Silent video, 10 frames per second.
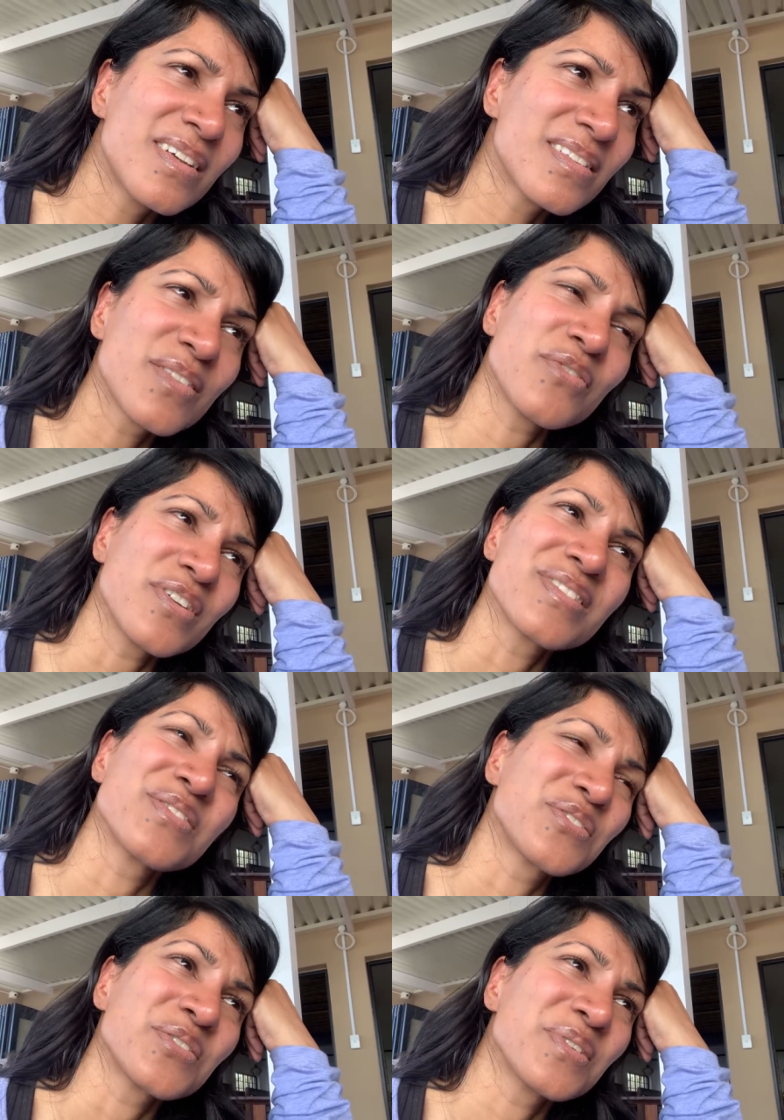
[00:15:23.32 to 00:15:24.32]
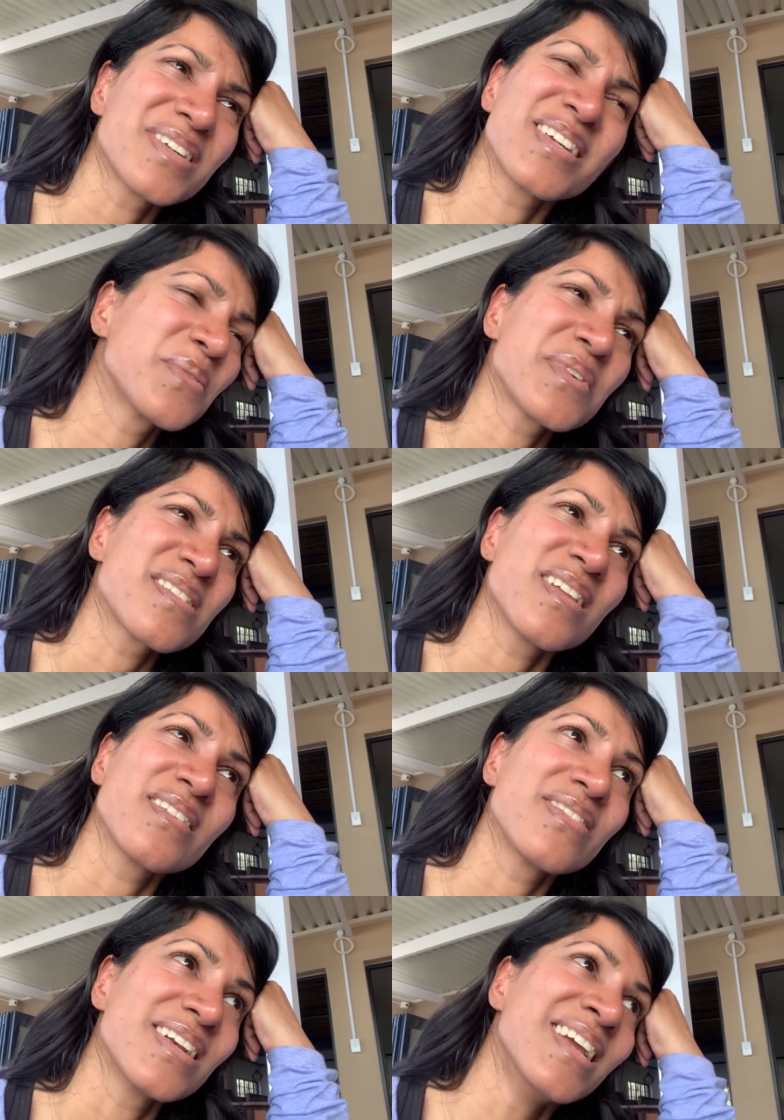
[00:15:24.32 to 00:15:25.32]
The fossils joke. It wasn't that
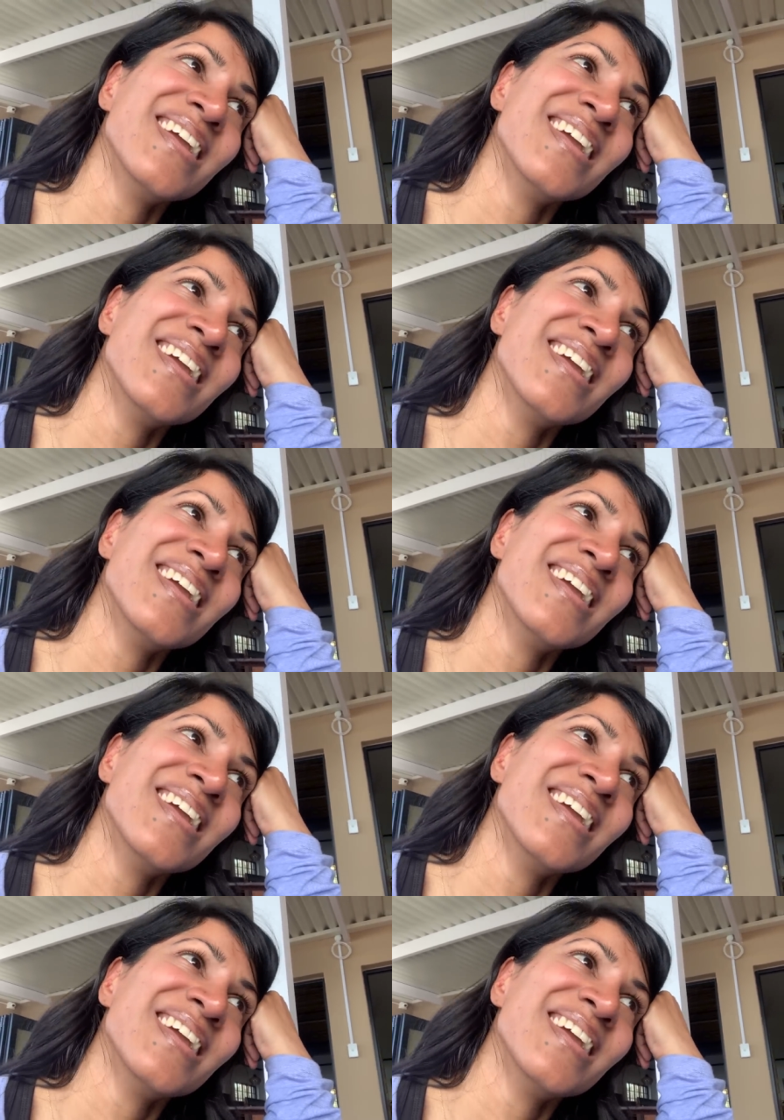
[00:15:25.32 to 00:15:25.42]
funny.